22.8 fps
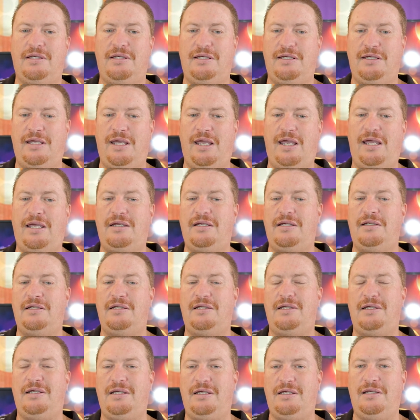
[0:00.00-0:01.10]
Canon
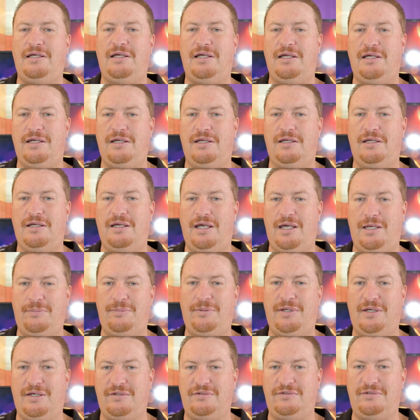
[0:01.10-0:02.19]

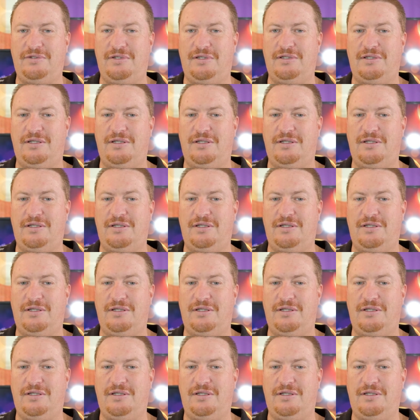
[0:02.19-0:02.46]
APS-C